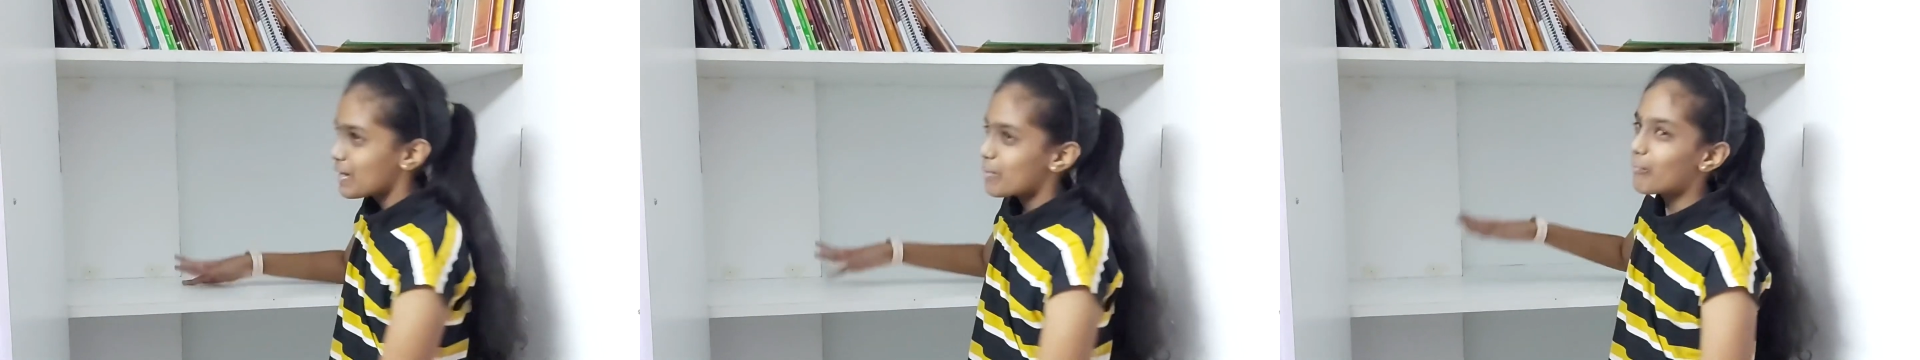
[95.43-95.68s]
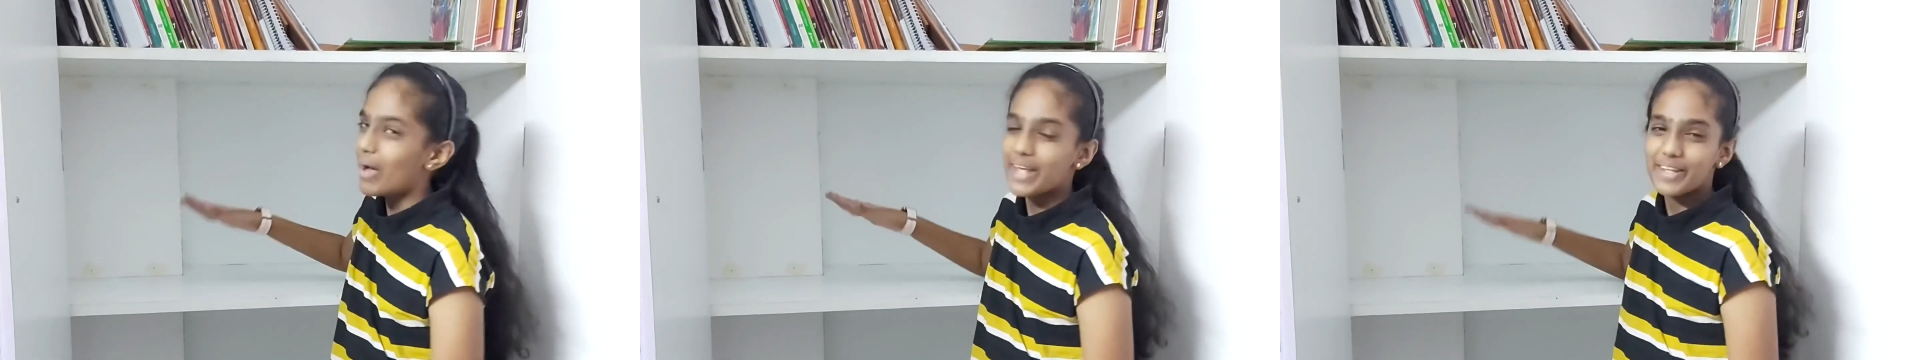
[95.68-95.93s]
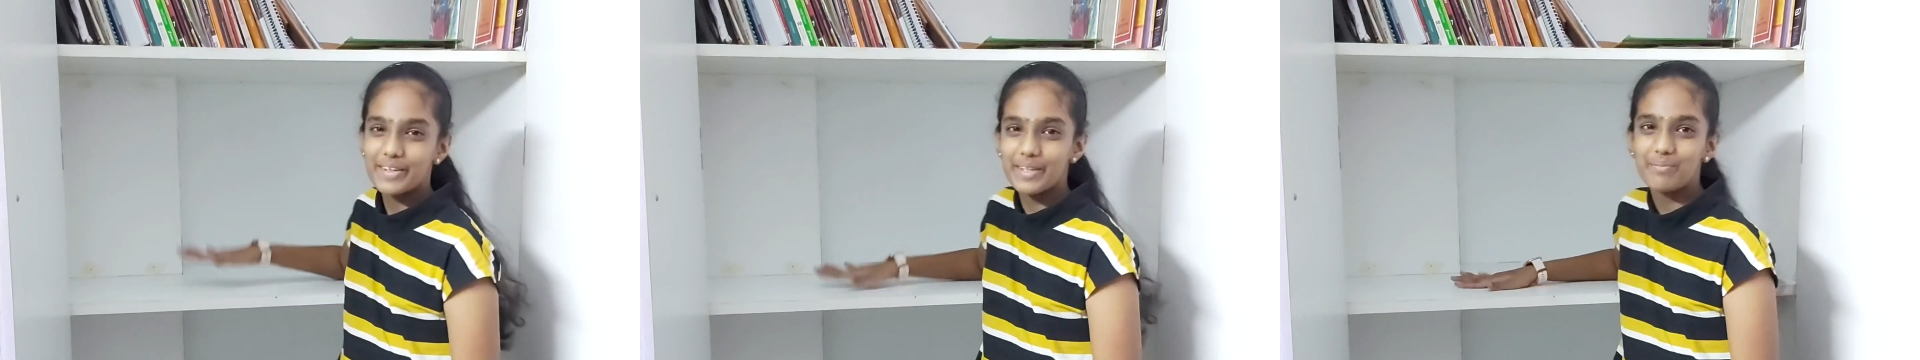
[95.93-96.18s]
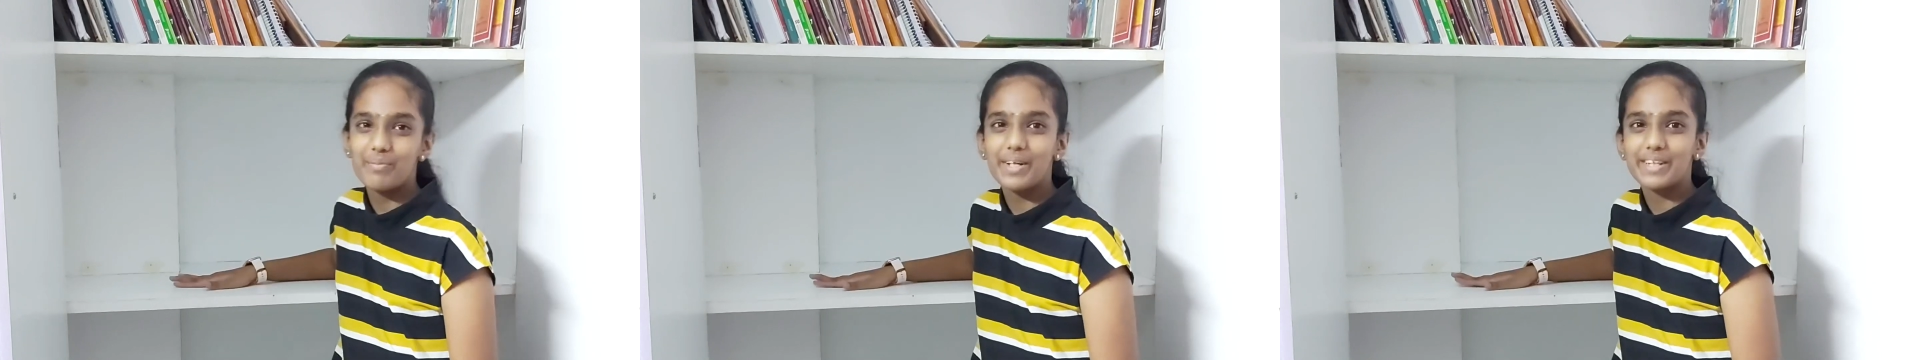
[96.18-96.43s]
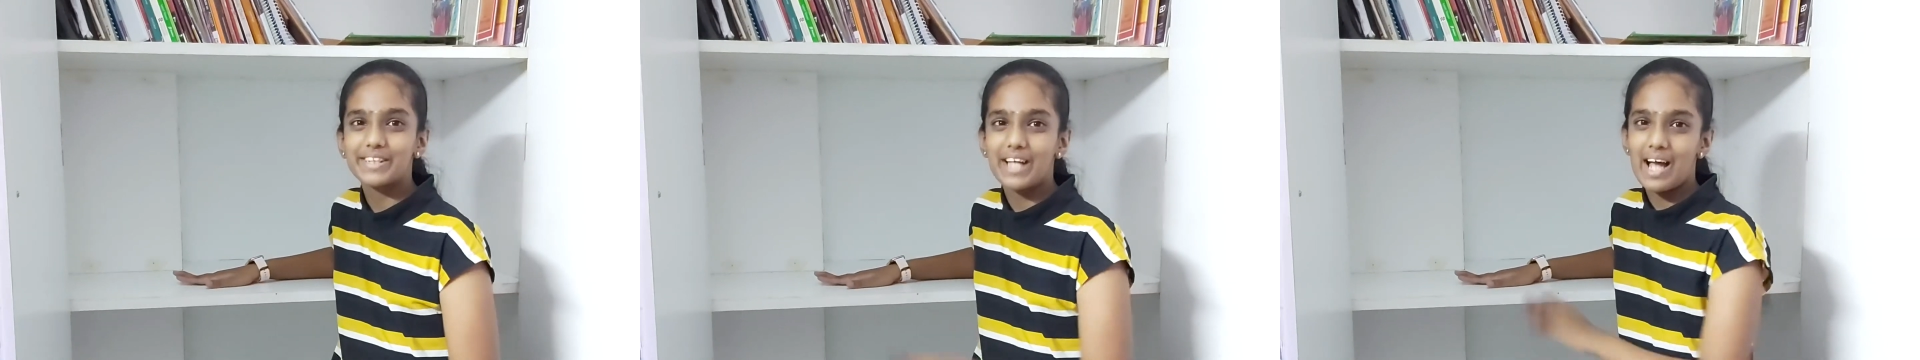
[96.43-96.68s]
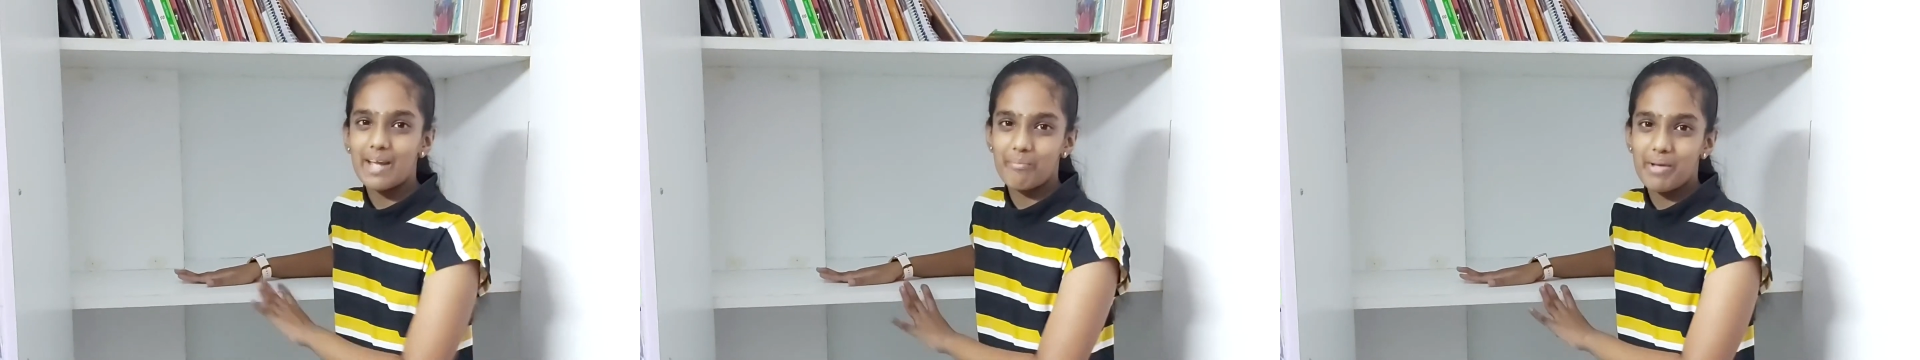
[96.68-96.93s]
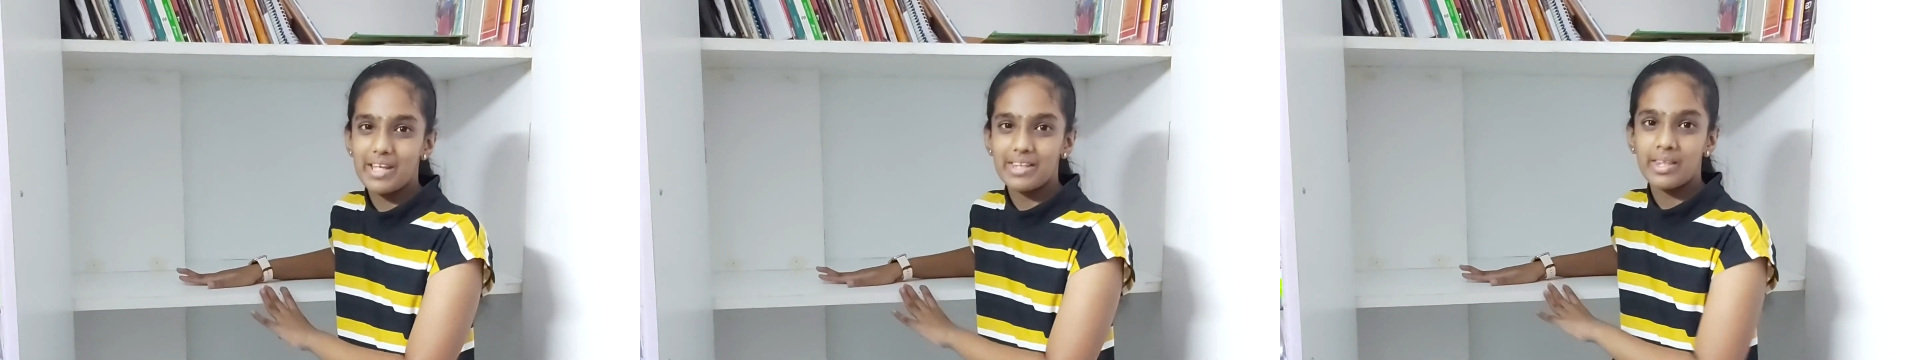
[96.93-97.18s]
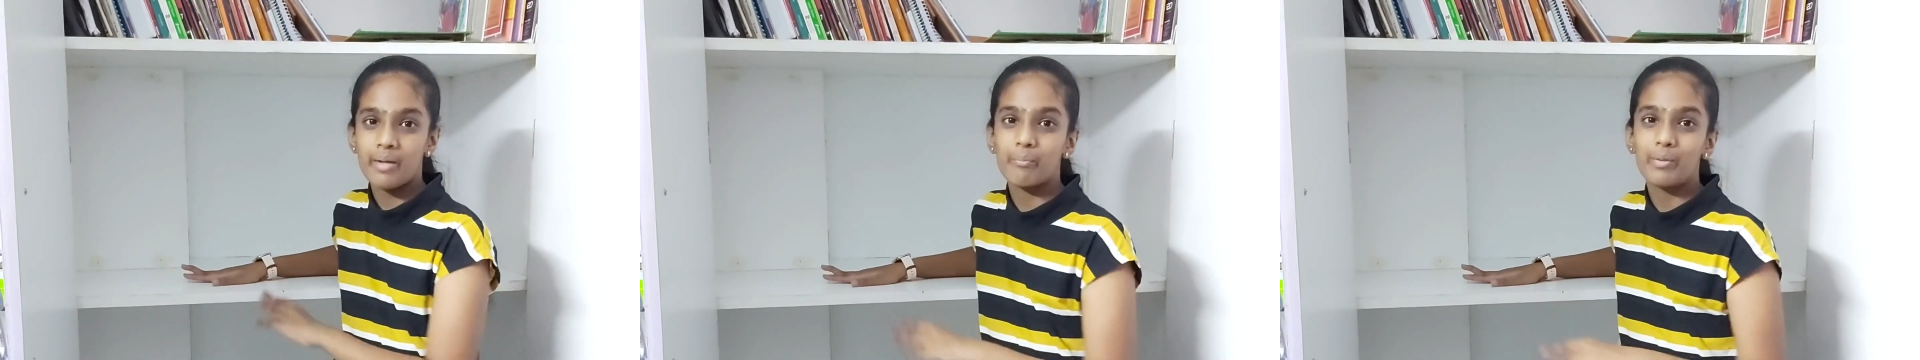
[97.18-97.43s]
by good books, I
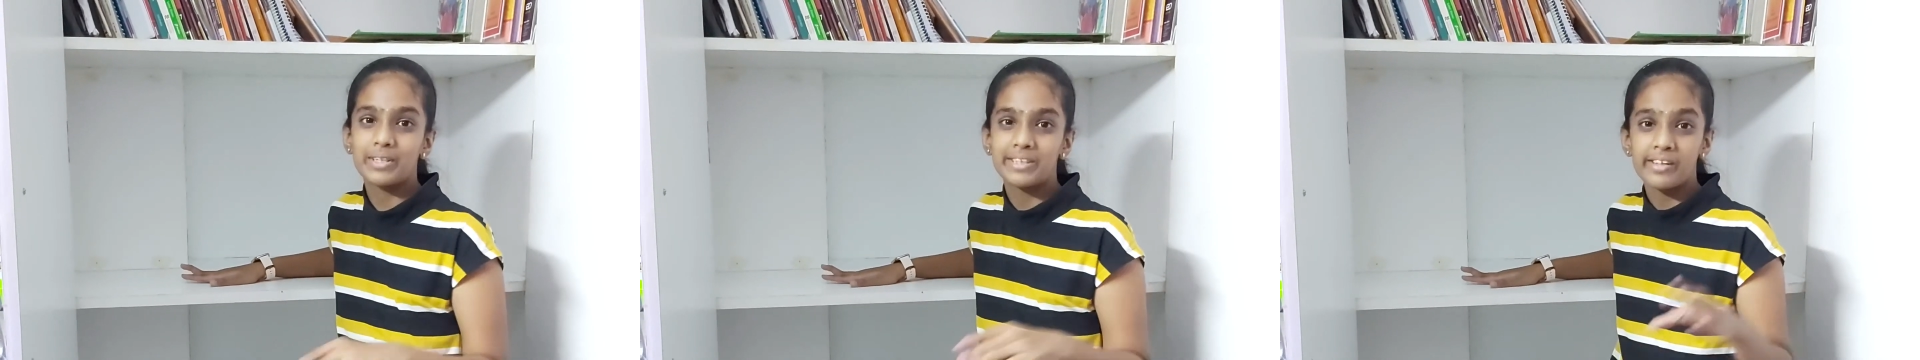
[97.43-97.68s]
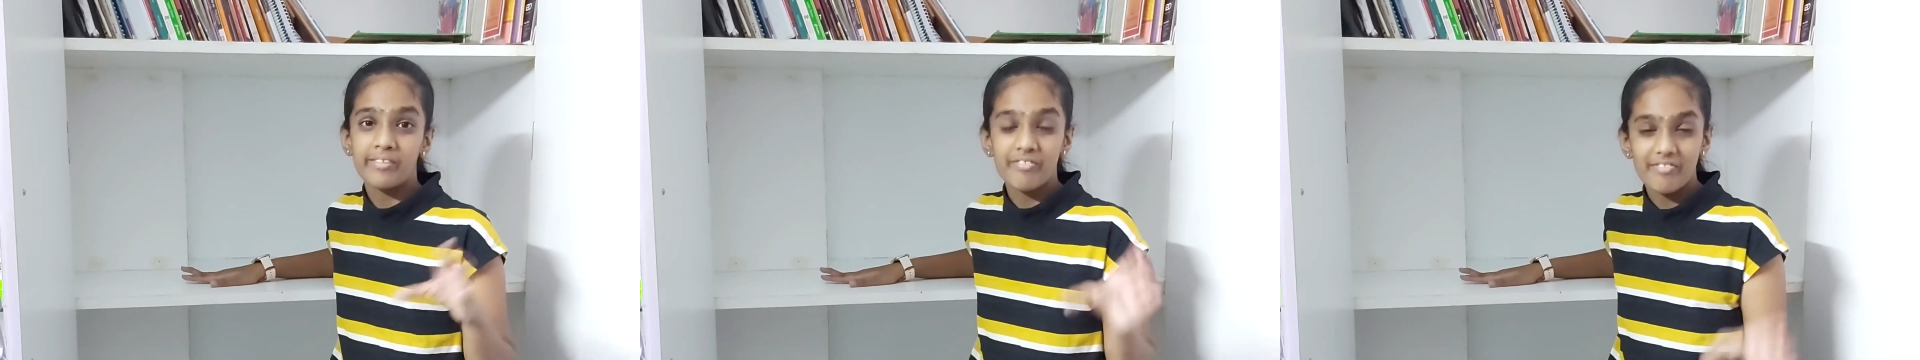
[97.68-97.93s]
mean the books that are